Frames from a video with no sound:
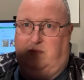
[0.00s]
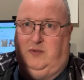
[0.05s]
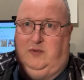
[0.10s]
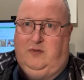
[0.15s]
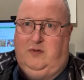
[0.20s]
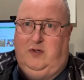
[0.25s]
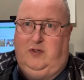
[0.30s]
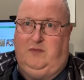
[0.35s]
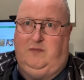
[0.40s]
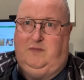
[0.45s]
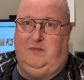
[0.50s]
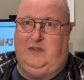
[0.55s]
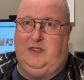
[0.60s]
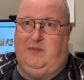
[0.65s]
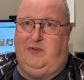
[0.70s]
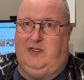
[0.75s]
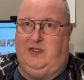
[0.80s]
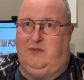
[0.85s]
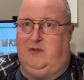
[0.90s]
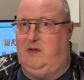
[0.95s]
could
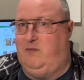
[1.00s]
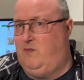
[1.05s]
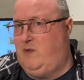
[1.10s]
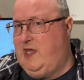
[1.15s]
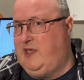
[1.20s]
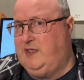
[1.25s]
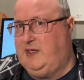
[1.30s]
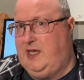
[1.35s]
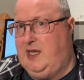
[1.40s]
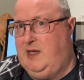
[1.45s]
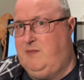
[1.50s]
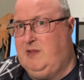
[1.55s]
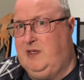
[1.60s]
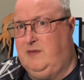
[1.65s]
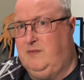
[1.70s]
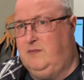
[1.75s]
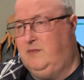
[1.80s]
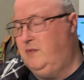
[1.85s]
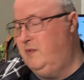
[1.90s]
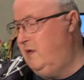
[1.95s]
dip into it one day,
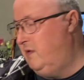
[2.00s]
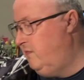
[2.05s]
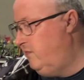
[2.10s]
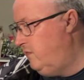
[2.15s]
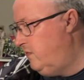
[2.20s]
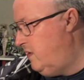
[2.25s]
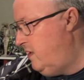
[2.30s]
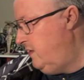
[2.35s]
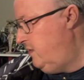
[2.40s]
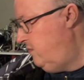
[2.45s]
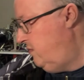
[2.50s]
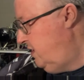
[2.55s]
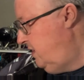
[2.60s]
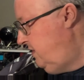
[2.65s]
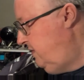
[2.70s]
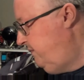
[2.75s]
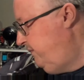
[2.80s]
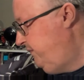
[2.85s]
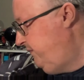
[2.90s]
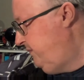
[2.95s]
but not right away.
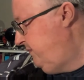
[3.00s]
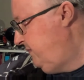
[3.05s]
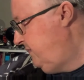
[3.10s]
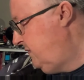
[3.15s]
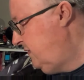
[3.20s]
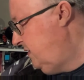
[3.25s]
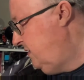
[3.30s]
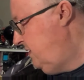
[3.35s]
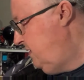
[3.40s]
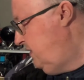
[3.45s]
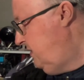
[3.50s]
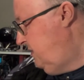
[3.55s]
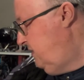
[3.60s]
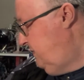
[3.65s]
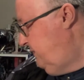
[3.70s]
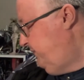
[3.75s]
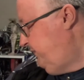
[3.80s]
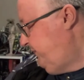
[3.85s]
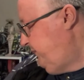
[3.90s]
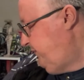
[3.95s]

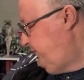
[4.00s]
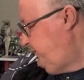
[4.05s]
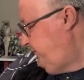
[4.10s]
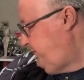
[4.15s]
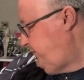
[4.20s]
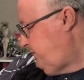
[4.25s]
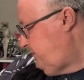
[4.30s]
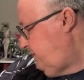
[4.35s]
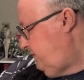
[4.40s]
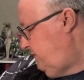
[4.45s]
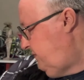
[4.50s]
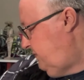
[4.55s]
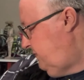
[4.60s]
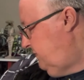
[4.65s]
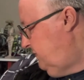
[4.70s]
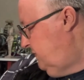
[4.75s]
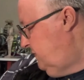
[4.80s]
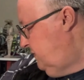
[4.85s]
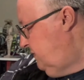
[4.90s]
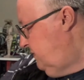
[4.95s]

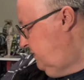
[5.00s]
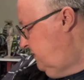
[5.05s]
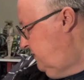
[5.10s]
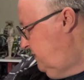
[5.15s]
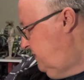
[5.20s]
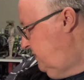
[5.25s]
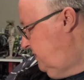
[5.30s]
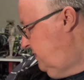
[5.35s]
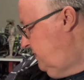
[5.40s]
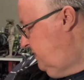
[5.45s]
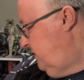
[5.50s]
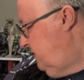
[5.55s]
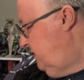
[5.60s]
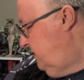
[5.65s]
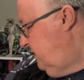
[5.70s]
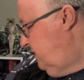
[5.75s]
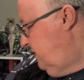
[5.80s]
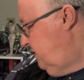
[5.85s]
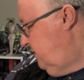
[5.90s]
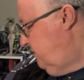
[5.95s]

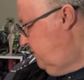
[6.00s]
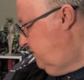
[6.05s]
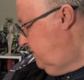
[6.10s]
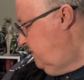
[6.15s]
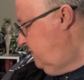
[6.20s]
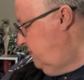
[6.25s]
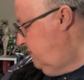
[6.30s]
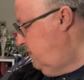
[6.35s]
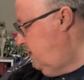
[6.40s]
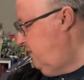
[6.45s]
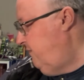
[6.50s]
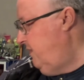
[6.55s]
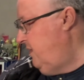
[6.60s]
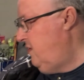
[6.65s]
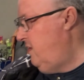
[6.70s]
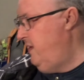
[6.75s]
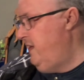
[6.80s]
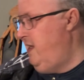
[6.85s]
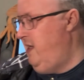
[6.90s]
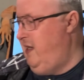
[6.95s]
What have we
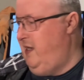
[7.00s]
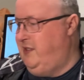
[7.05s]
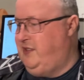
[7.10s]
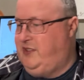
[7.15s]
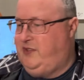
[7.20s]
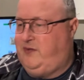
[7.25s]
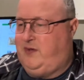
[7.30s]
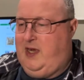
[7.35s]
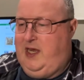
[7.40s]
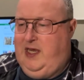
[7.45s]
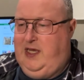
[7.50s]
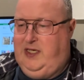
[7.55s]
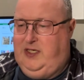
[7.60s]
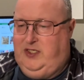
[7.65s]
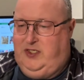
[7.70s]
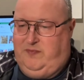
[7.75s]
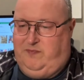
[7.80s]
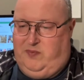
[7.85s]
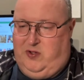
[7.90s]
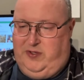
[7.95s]
got here?
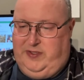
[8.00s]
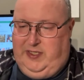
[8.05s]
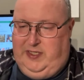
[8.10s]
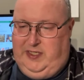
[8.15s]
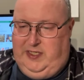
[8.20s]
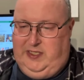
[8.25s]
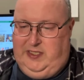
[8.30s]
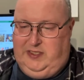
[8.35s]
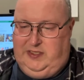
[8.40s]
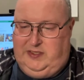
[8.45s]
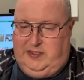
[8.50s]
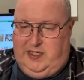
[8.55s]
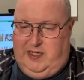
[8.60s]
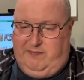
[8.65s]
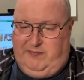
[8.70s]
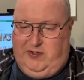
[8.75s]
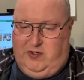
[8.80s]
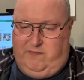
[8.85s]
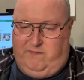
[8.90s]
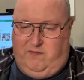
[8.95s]
Strange Bodies, a
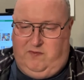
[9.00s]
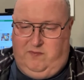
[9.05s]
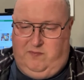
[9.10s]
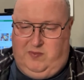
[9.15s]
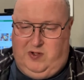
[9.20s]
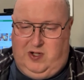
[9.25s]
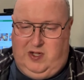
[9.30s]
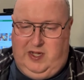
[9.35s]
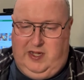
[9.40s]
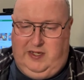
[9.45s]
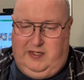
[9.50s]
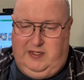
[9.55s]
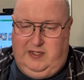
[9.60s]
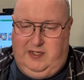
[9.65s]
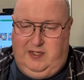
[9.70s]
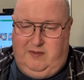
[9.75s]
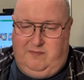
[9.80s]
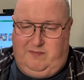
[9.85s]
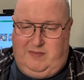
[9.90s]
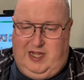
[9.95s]
novel by
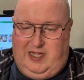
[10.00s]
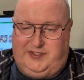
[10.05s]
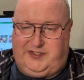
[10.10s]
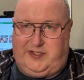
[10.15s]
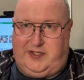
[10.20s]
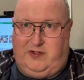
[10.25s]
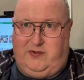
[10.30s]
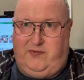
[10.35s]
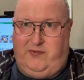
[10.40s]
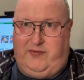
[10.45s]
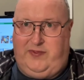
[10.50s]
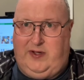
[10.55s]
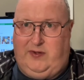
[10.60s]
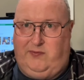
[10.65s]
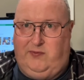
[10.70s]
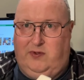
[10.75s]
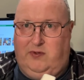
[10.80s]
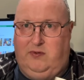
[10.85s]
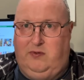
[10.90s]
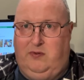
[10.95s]
Marcel
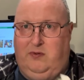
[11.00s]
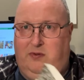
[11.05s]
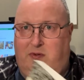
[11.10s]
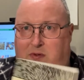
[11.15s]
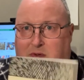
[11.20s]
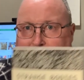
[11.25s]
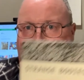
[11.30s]
Theroux.